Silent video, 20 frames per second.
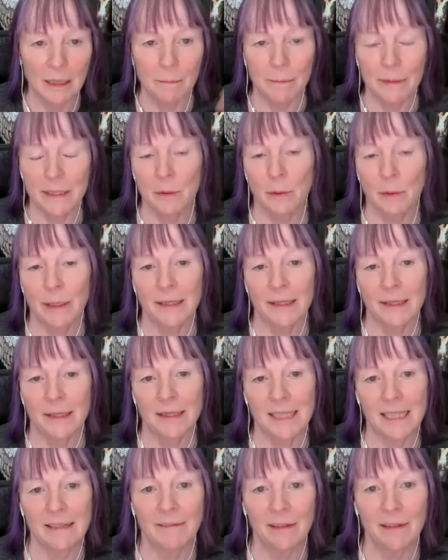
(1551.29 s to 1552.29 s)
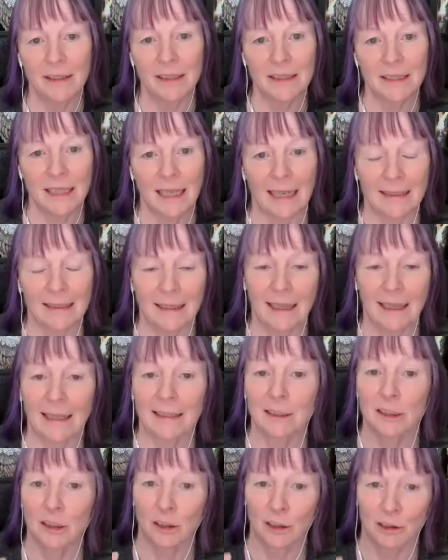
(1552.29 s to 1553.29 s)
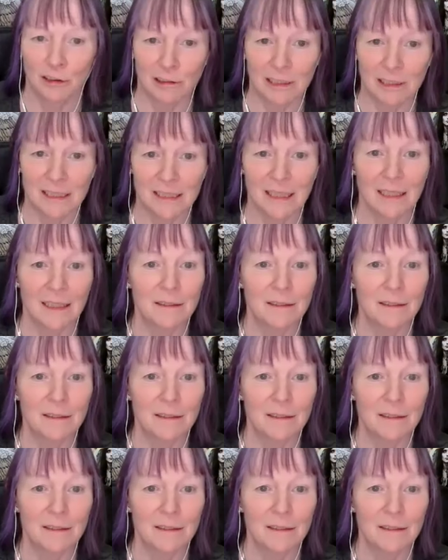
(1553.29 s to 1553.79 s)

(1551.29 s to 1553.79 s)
between the Devas and the Asuras.